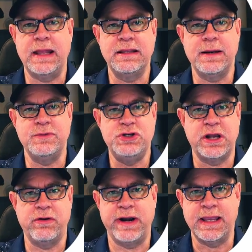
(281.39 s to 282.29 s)
ended up
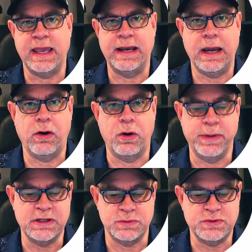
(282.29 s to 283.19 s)
generating an error
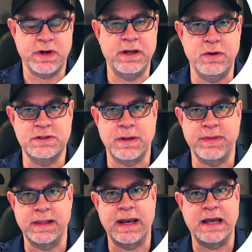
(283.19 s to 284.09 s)
because it was trying to do
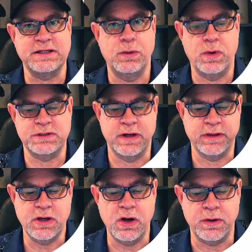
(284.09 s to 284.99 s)
something that actually wasn't in
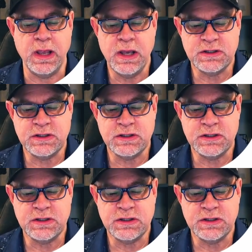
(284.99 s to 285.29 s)
the code.